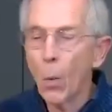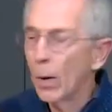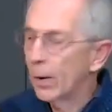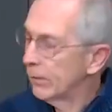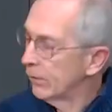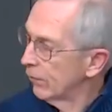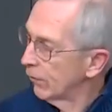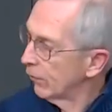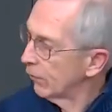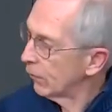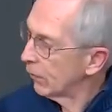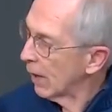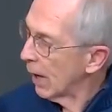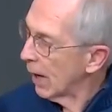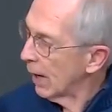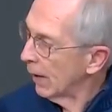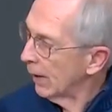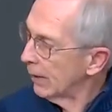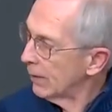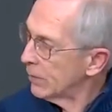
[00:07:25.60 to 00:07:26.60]
What
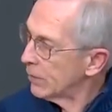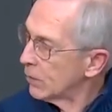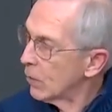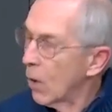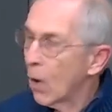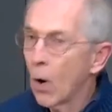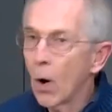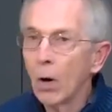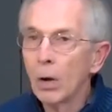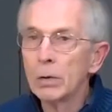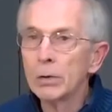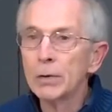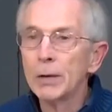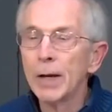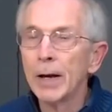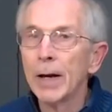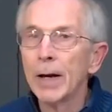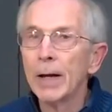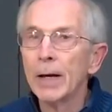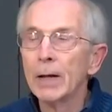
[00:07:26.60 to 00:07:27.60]
flies all
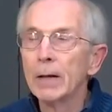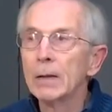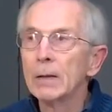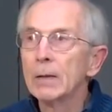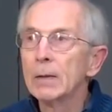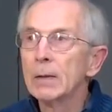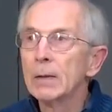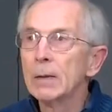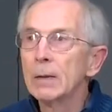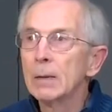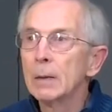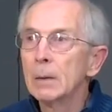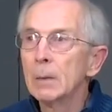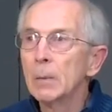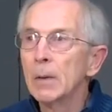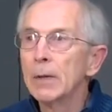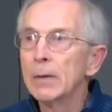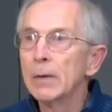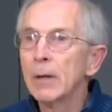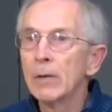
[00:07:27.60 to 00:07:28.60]
day
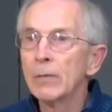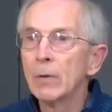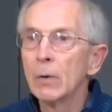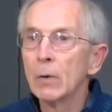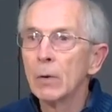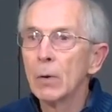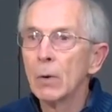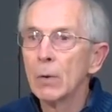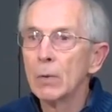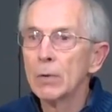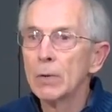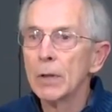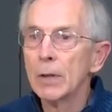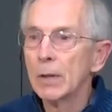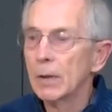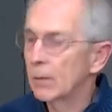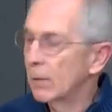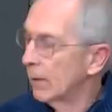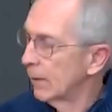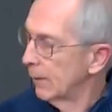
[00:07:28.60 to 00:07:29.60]
but never goes
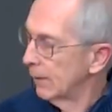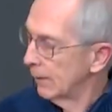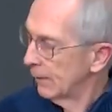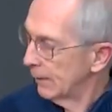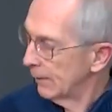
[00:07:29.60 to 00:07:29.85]
anywhere?